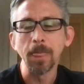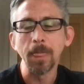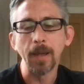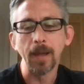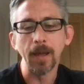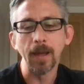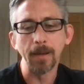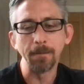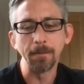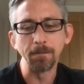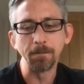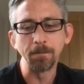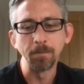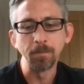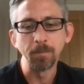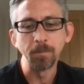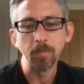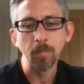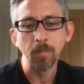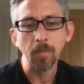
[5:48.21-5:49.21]

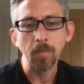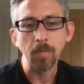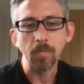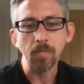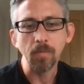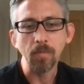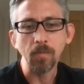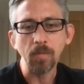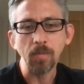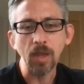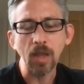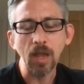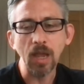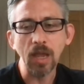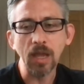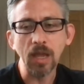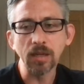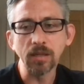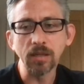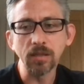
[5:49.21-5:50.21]

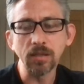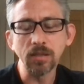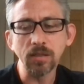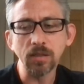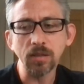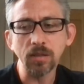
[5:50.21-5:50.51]
And